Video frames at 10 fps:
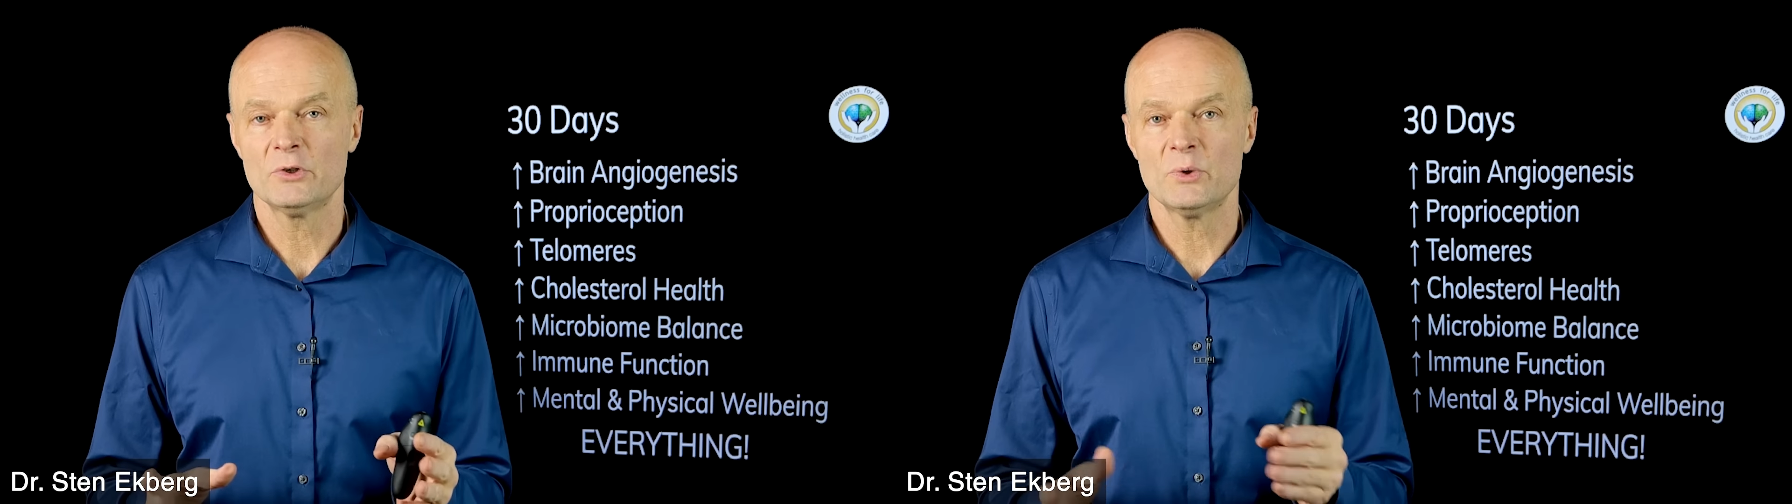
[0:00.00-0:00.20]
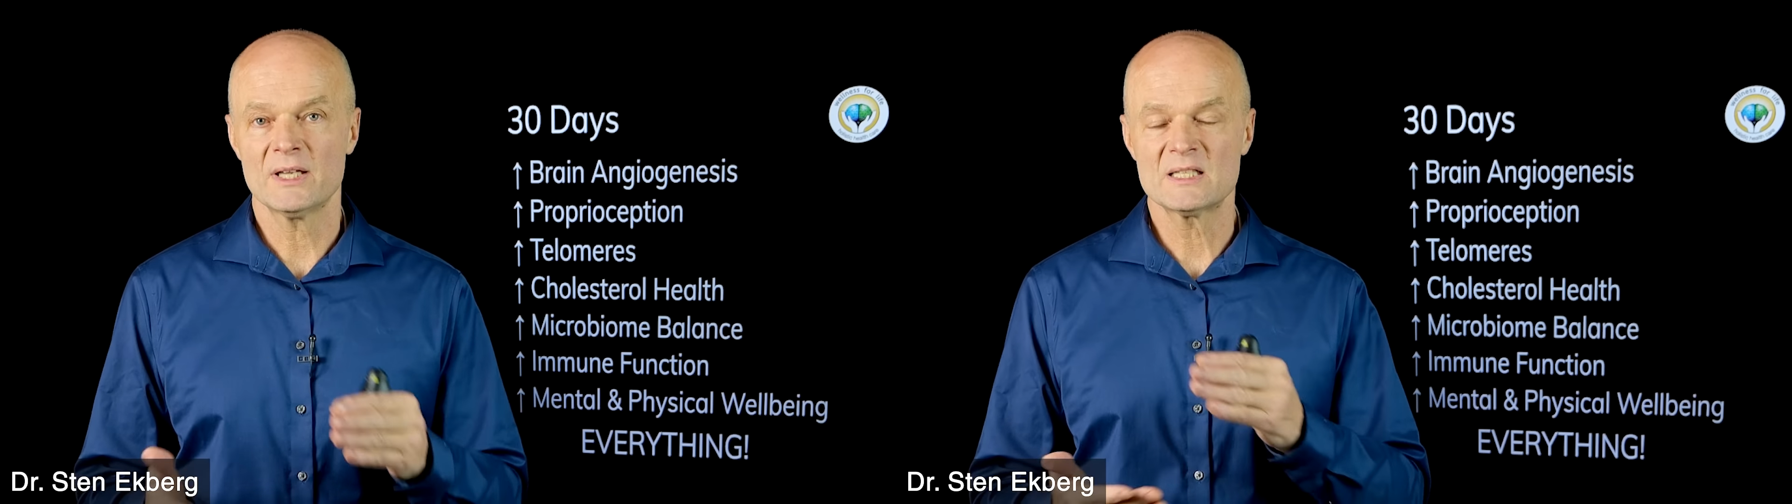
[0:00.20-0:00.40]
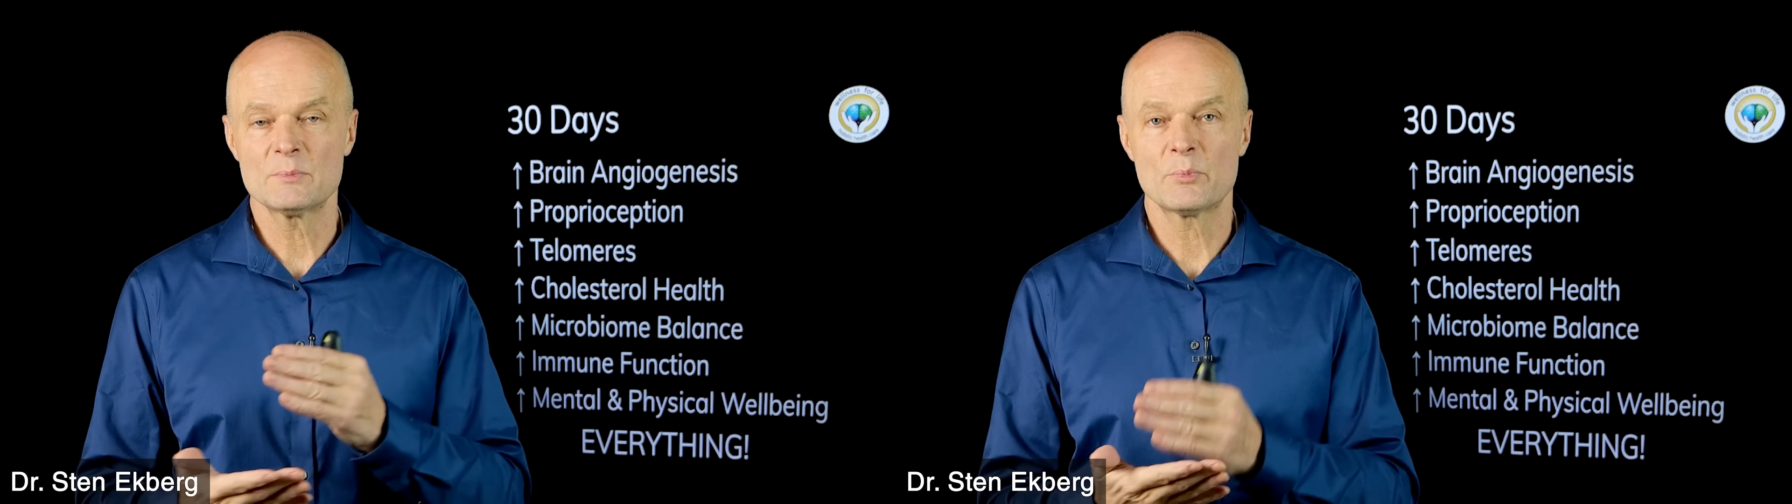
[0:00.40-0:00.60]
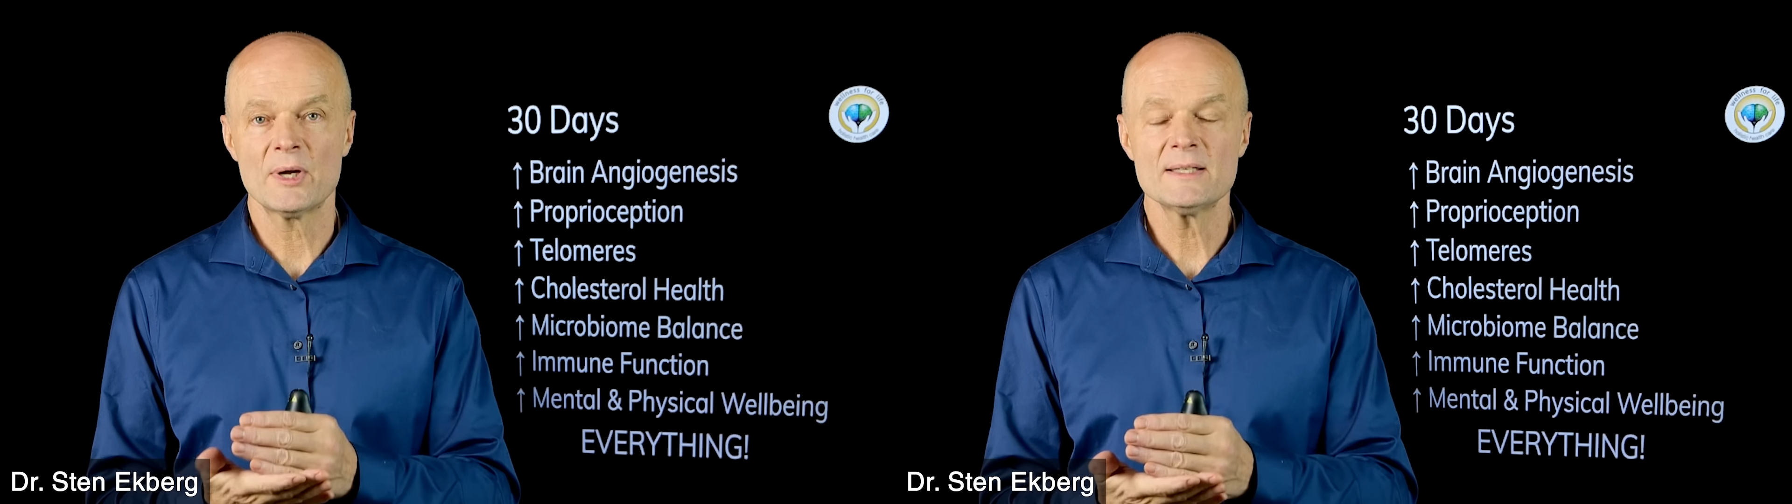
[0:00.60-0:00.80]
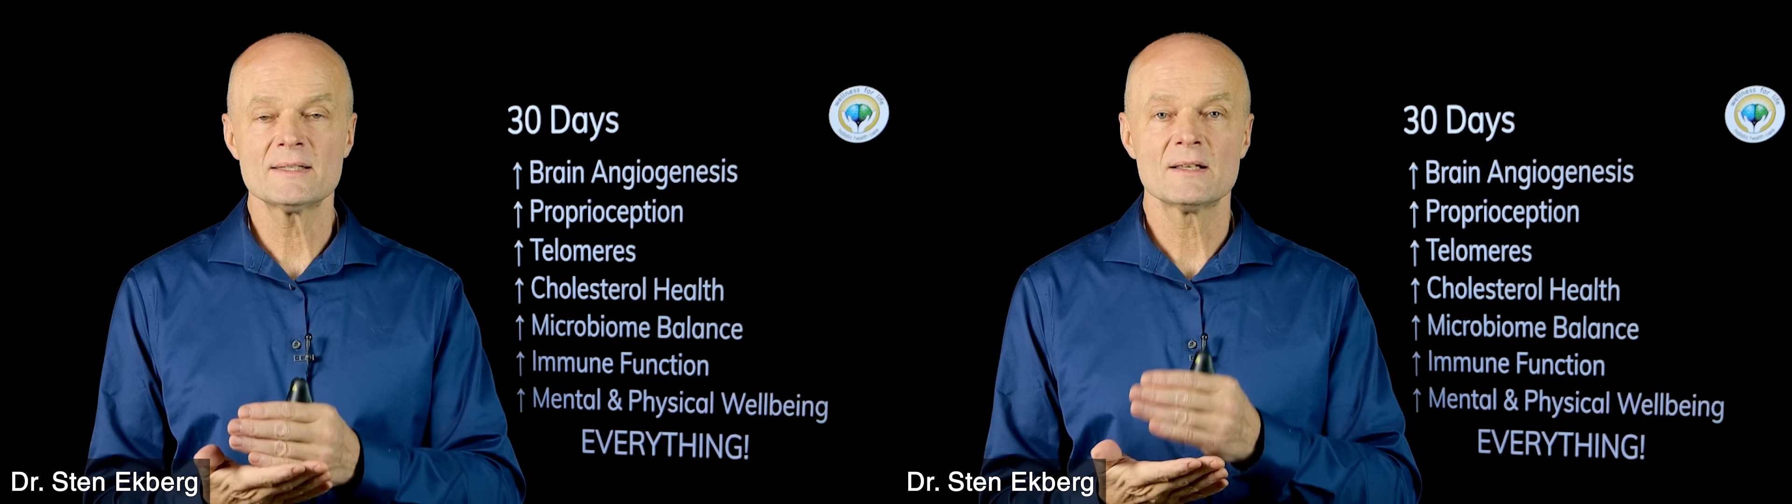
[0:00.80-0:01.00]
to
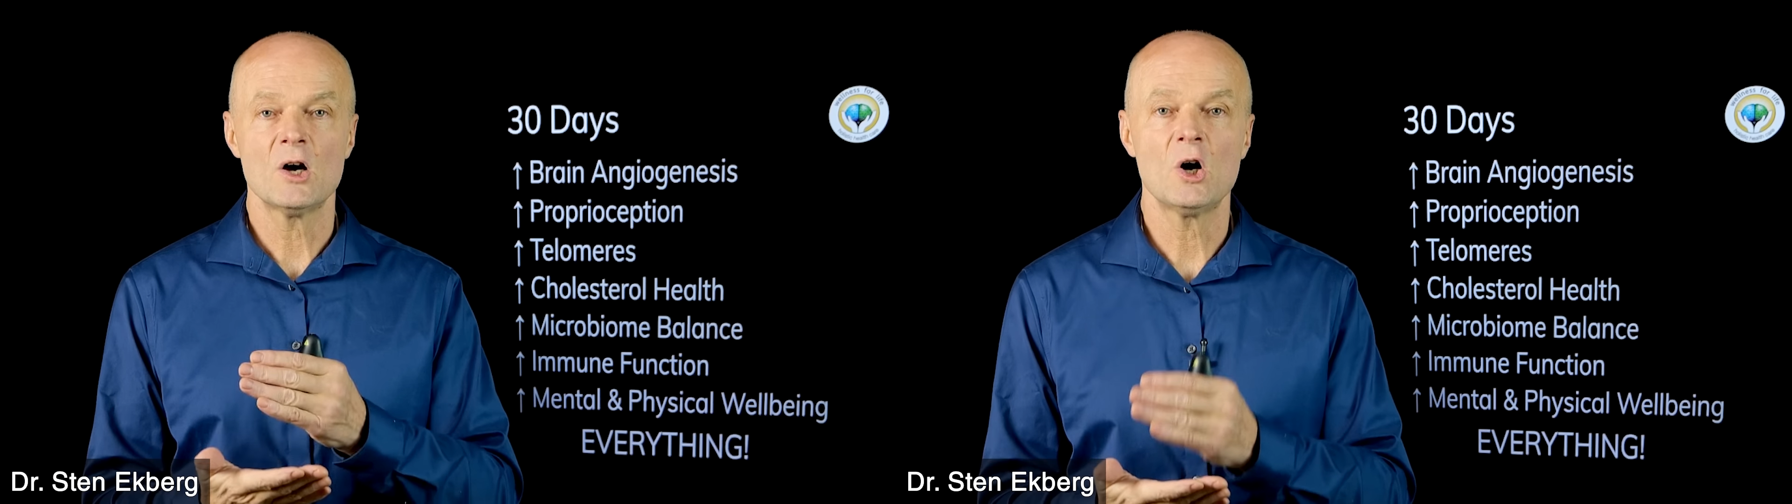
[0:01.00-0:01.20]
express